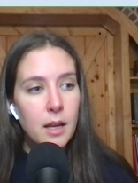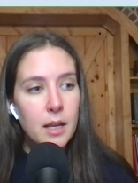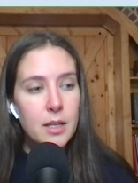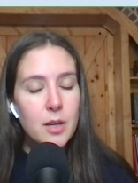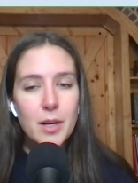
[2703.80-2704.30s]

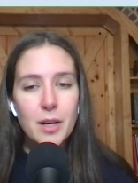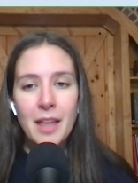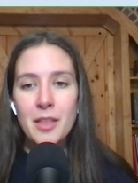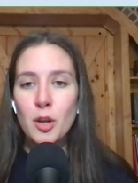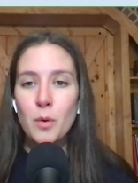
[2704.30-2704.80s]
you know, I, I
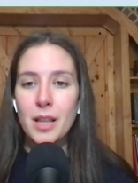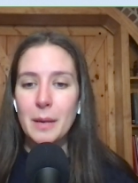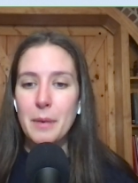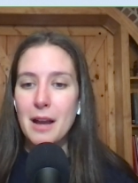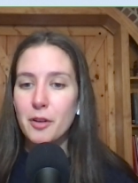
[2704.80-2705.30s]
think you don't want to like
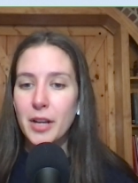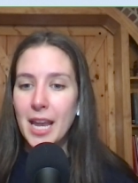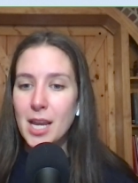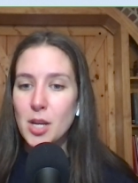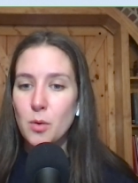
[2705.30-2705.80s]

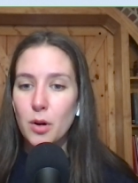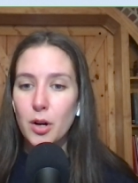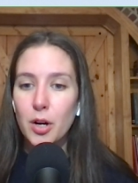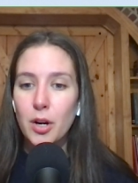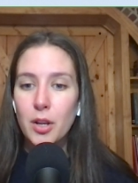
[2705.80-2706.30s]
bifurcate
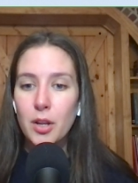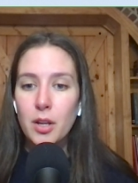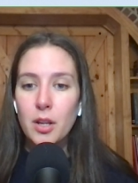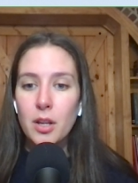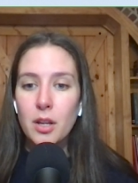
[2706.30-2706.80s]
your
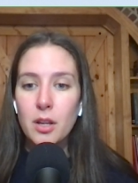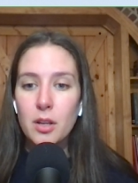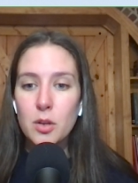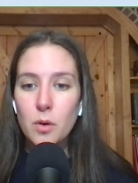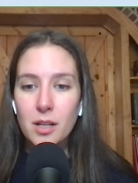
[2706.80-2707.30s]

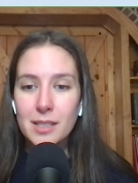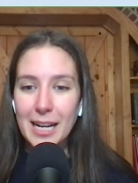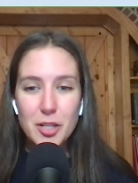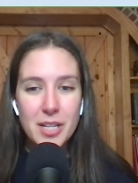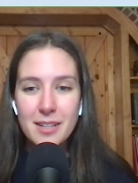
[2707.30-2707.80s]
your
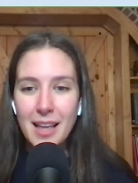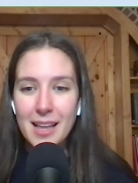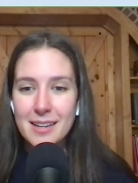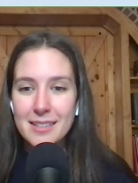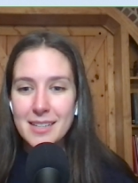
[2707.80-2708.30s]
collection
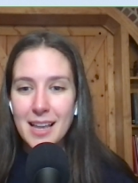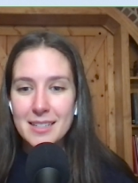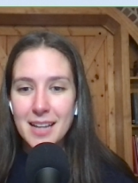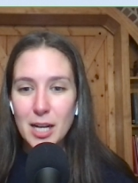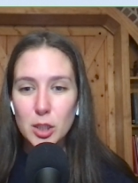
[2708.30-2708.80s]
and
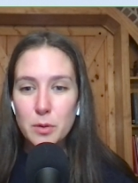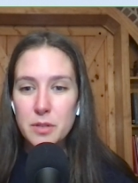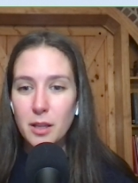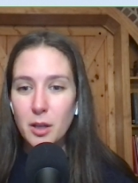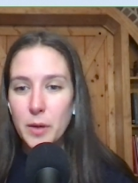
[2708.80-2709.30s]
and kind of lose
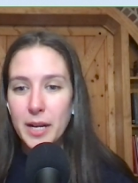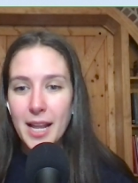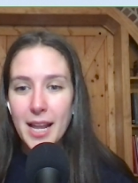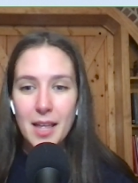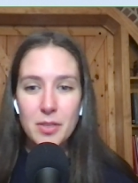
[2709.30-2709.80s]
the
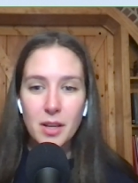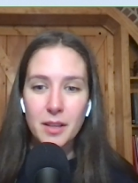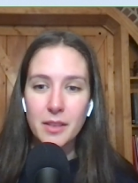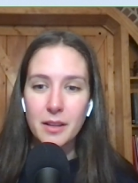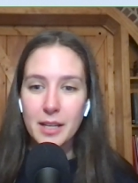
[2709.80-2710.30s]
liquidity and the
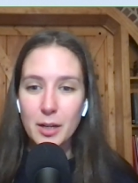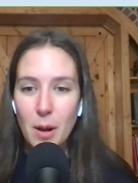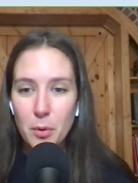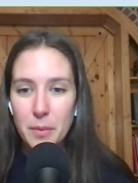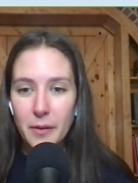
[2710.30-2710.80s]
the
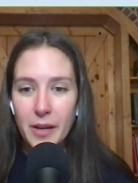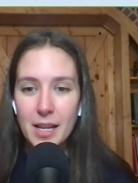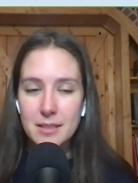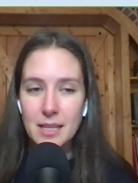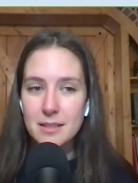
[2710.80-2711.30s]
interoperability
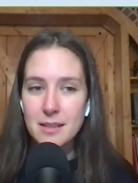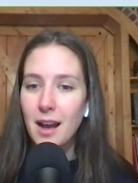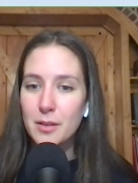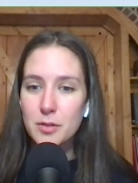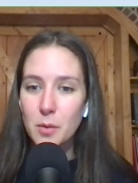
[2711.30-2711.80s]
it's it's
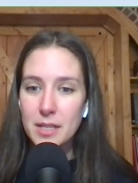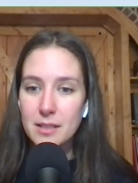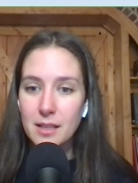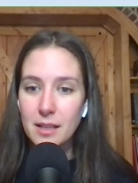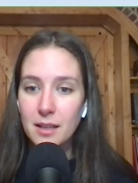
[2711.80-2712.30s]
not so
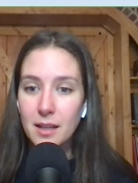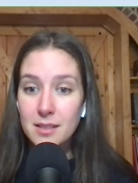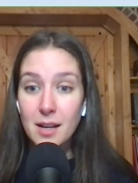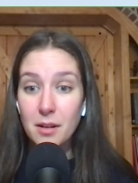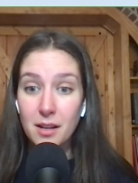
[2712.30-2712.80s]
easy it's
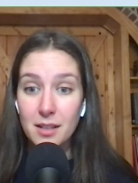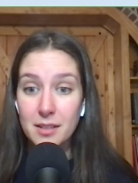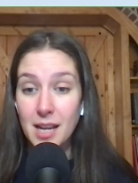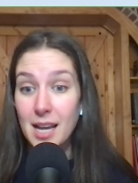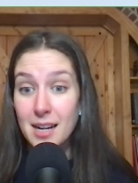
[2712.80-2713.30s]
not
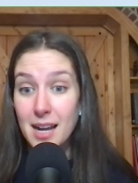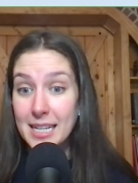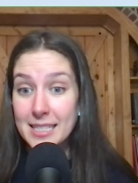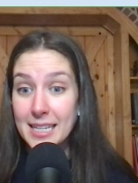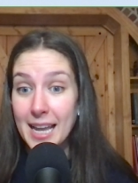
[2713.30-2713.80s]
it's kind of not
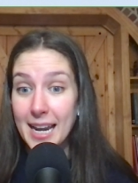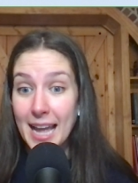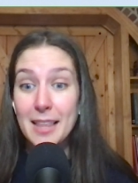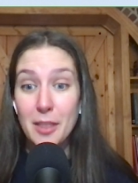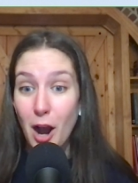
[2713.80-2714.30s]
easy getting
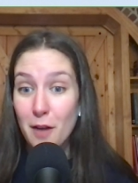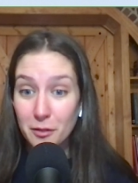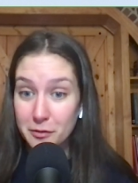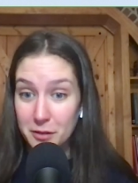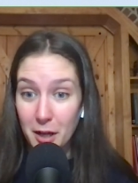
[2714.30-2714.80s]
anything off
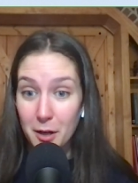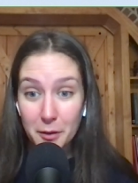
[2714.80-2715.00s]
of flow